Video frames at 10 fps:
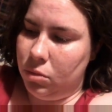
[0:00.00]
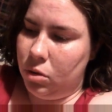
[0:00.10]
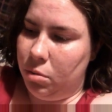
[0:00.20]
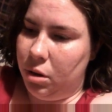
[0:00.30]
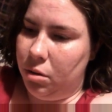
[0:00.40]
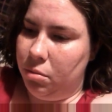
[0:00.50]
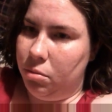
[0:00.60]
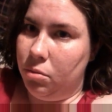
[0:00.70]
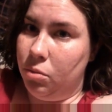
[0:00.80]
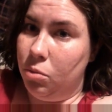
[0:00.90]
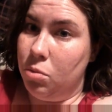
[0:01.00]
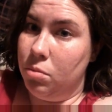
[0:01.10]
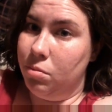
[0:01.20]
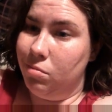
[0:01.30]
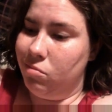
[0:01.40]
I mean,
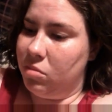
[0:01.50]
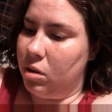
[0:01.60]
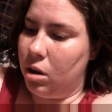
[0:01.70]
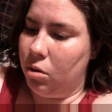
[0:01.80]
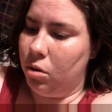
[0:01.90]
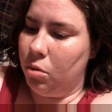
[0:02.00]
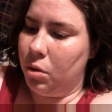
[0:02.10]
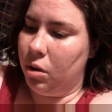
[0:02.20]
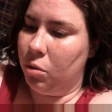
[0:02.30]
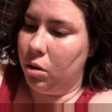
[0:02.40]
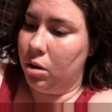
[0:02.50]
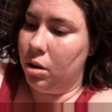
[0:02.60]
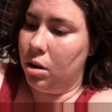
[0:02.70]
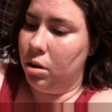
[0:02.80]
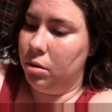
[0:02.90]
I don't know what else we could have
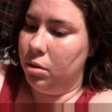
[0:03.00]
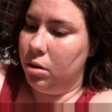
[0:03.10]
done.